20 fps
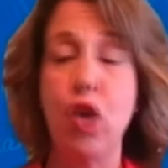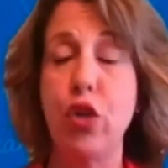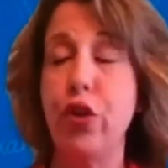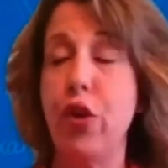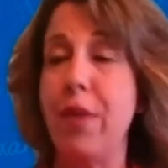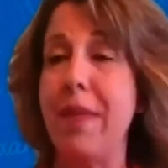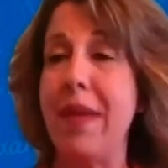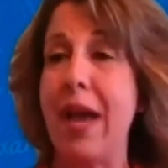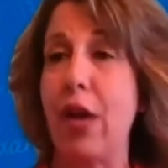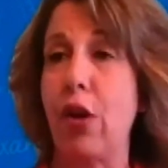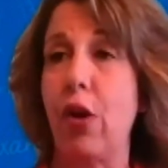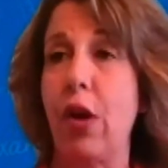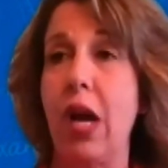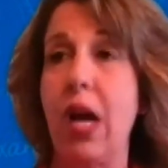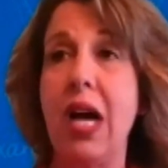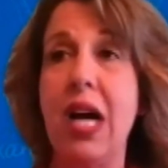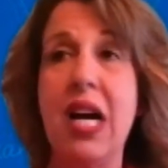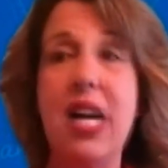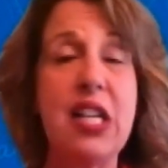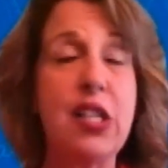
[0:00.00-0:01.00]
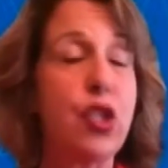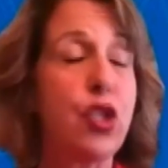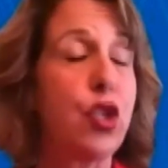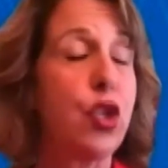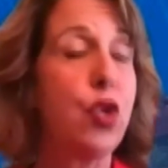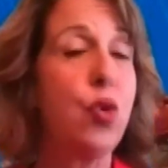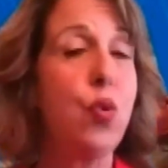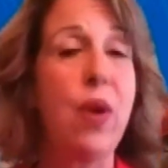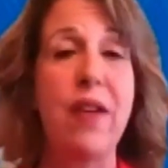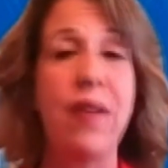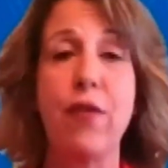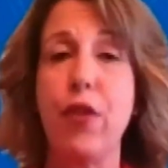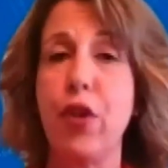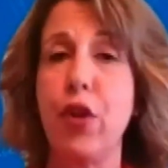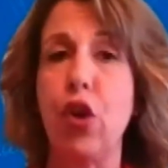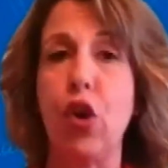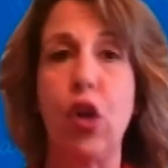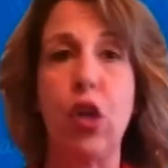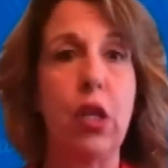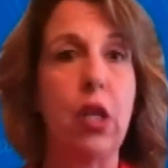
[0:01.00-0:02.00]
No matter us, whoever,
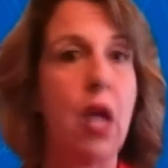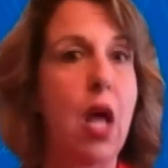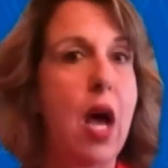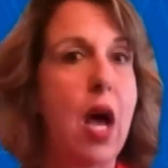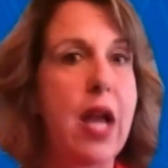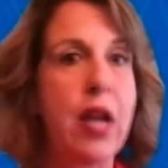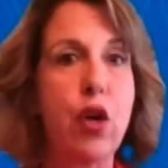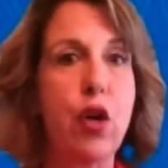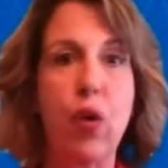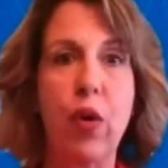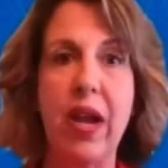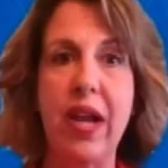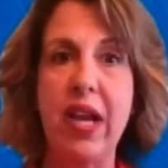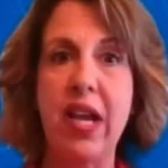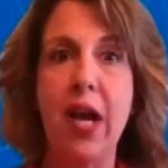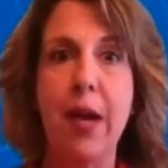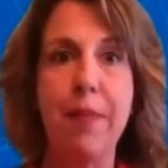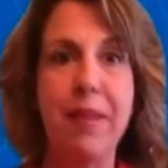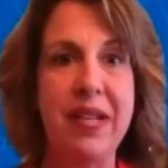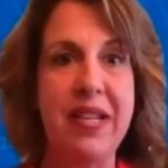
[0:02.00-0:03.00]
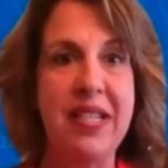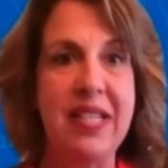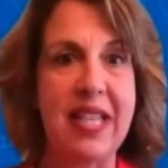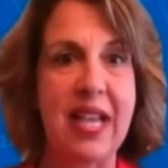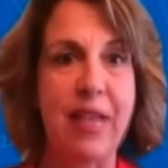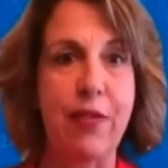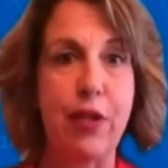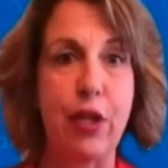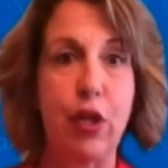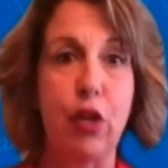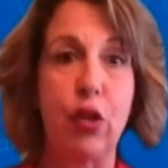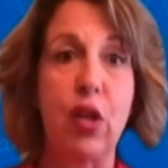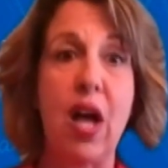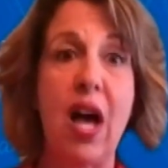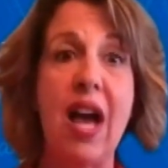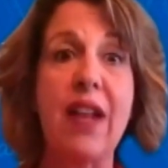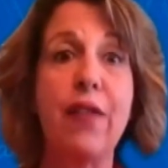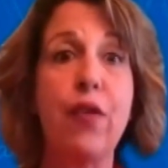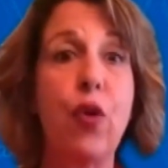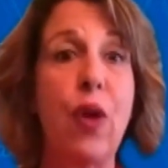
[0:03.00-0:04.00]
there are a lot of great companies out there, a
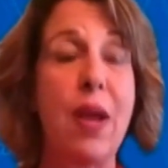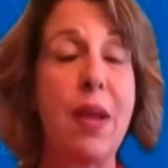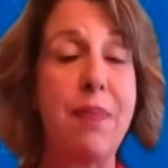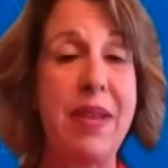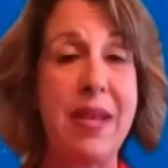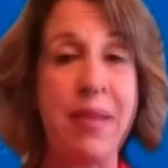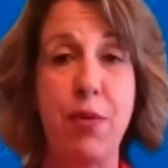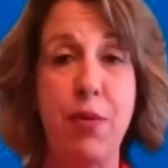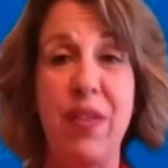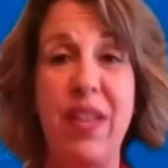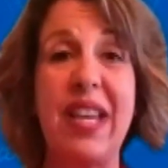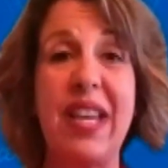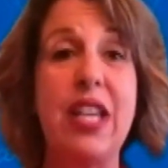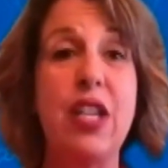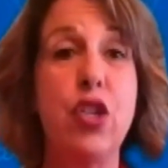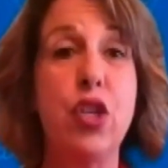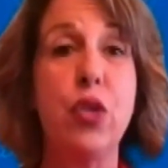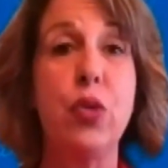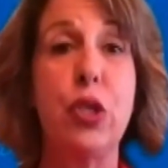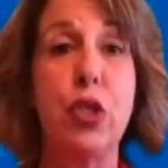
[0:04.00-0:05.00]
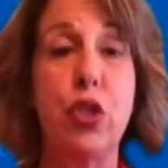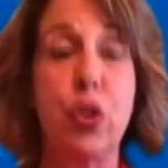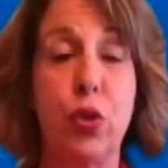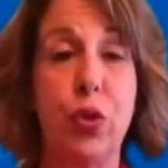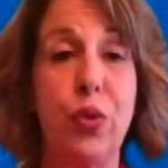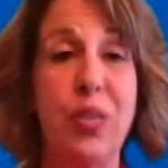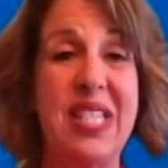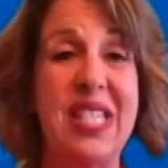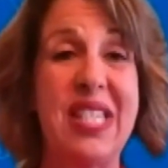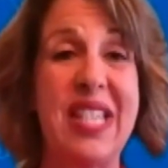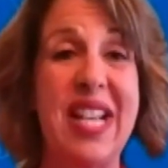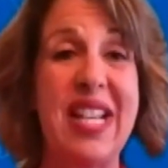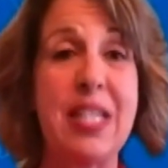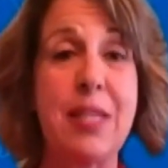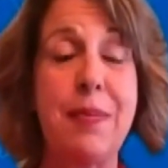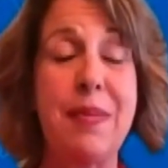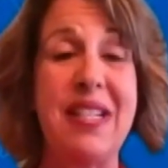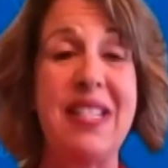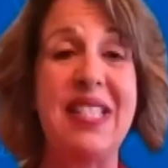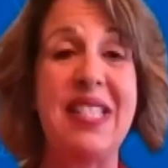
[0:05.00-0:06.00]
lot of great people that can do a true
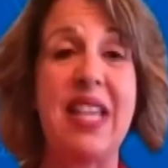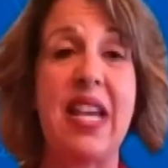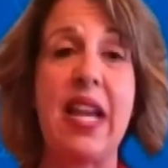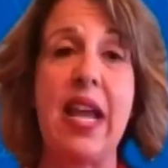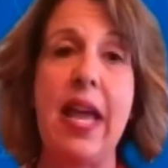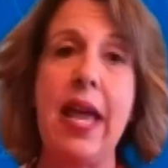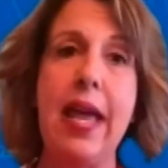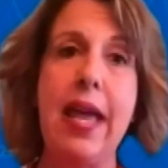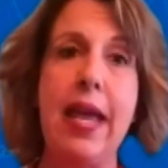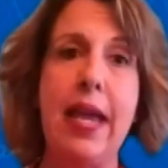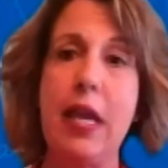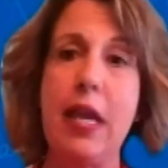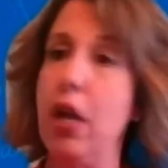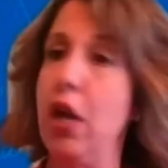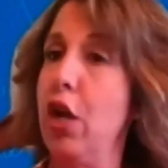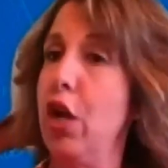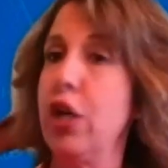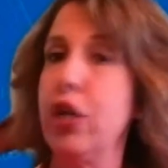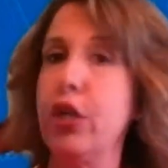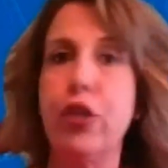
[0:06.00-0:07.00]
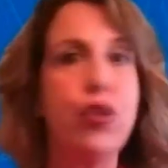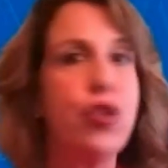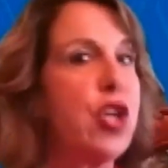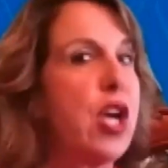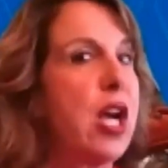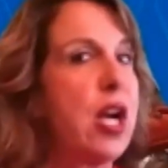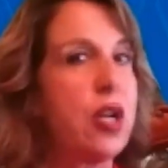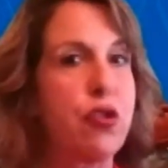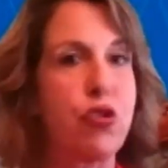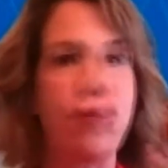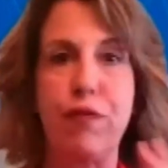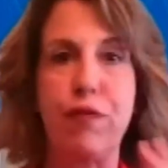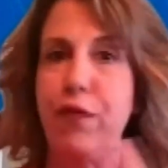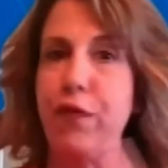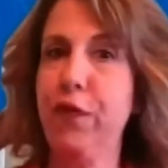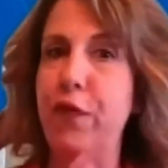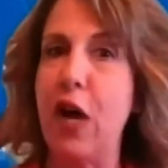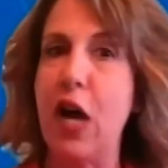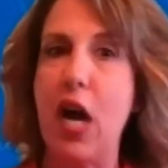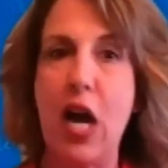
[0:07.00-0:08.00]
assessment and say, hey, your child's
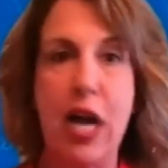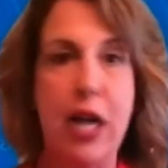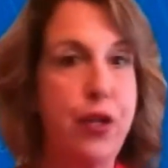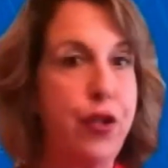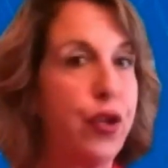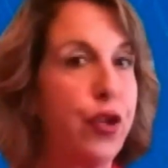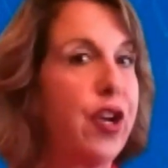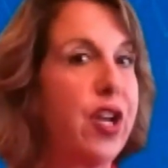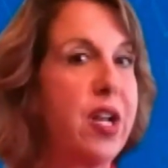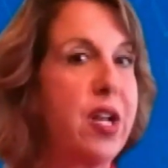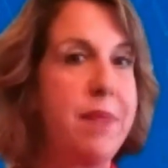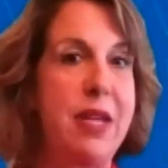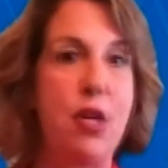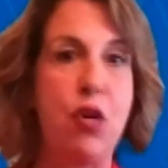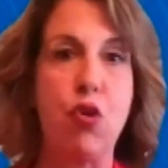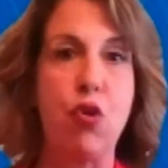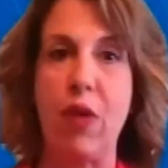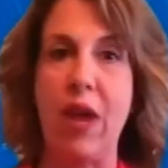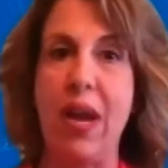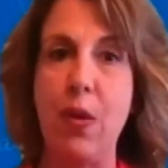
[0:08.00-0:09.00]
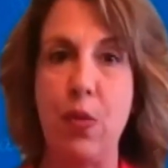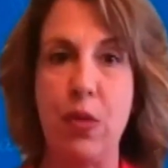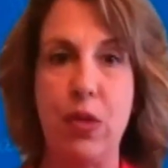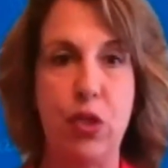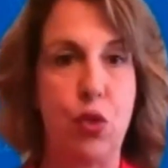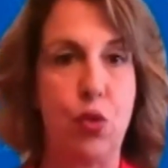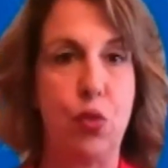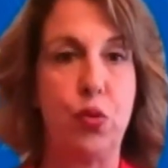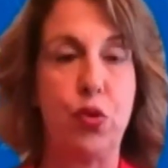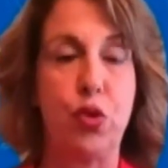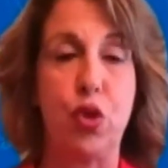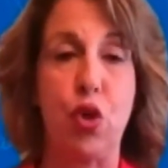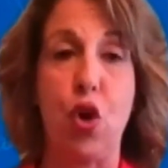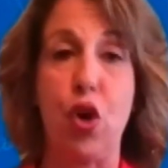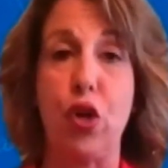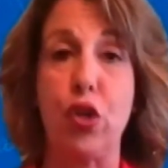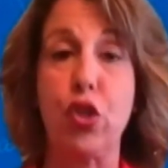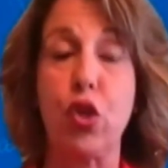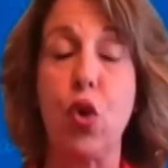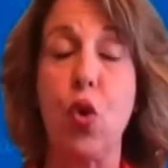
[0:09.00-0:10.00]
fine, you're gonna be great when school
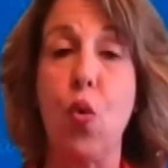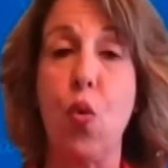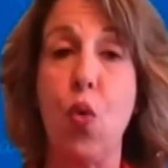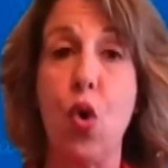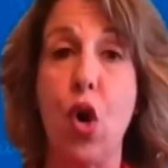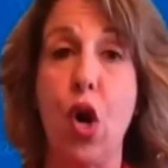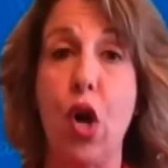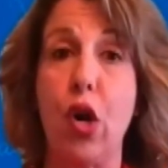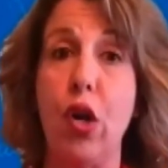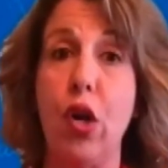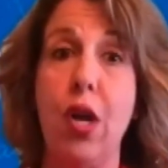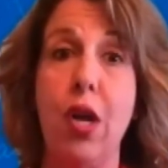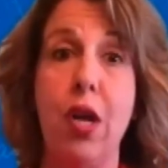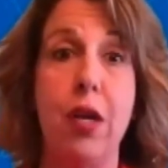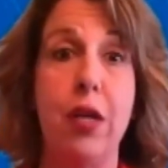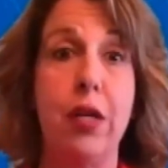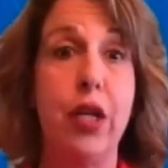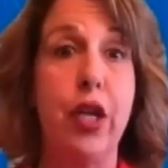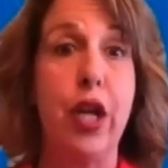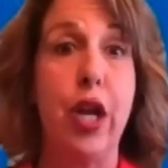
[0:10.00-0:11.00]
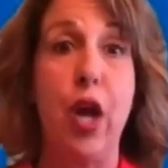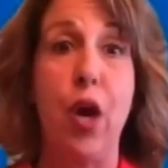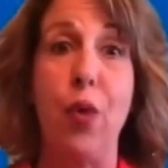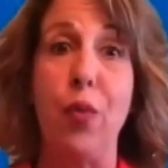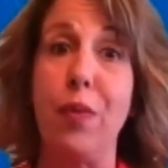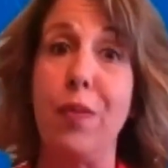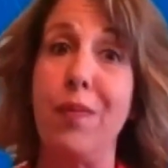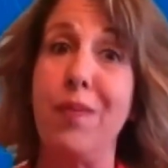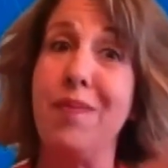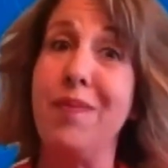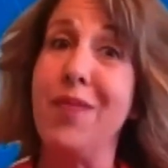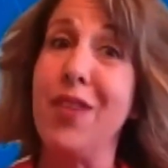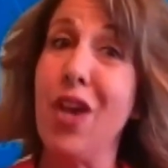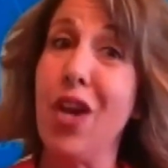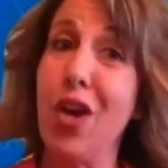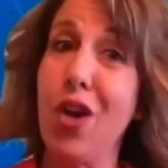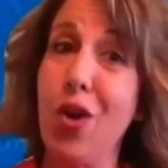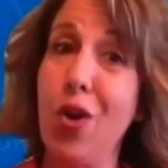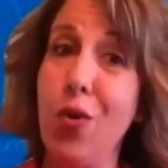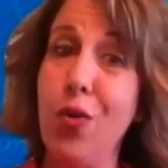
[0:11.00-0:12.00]
starts, or, you know,
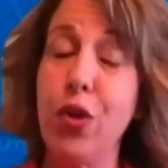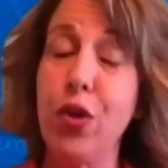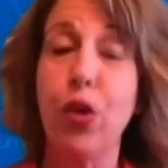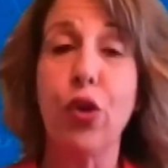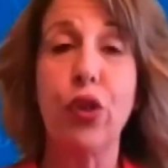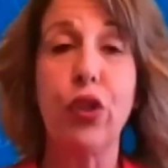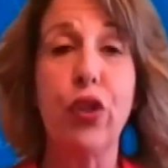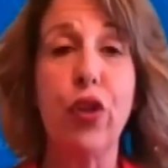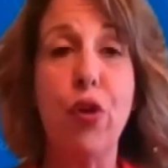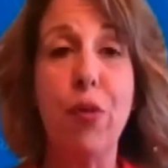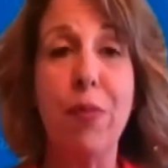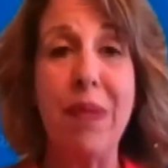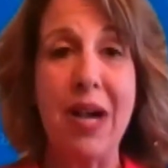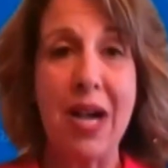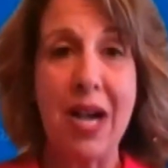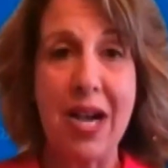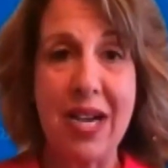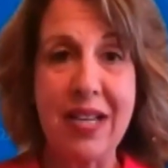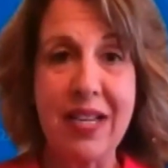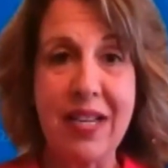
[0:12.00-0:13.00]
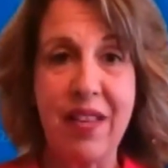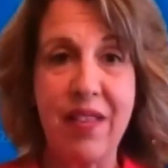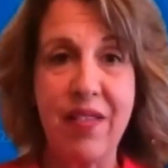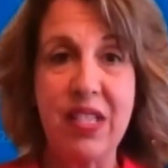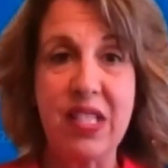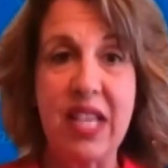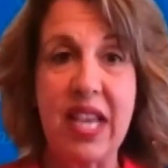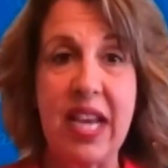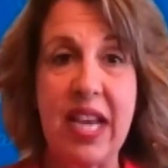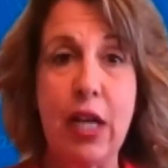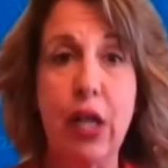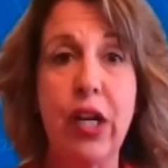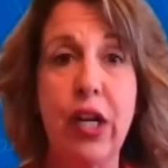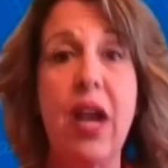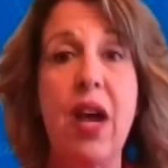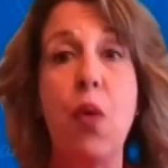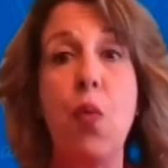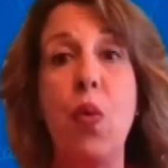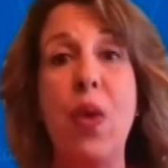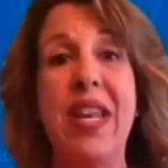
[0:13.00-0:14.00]
no, you're a little behind in this
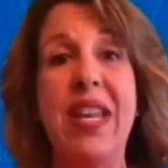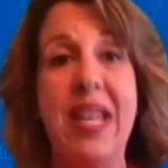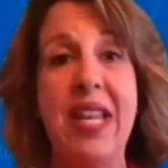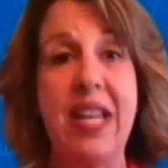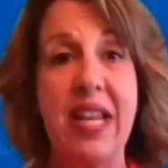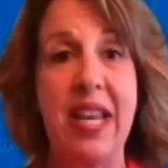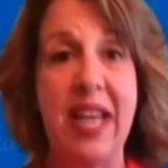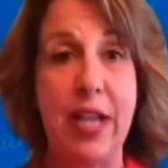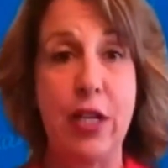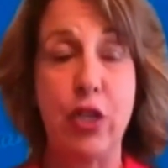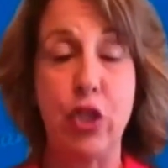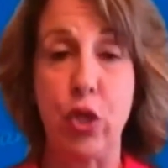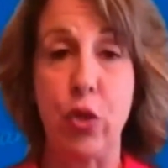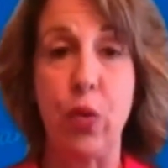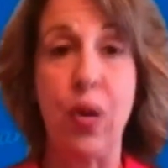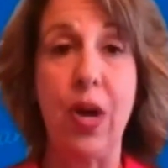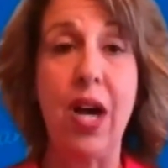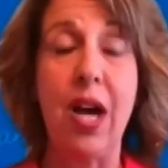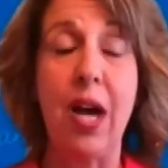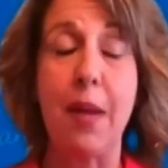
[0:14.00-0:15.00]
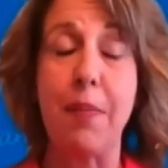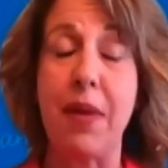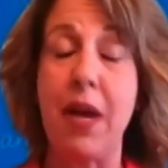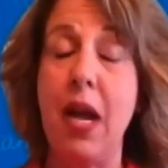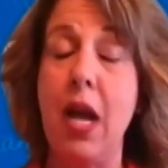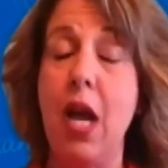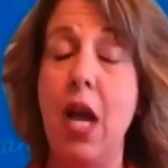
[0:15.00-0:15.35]
area, we need to catch you up.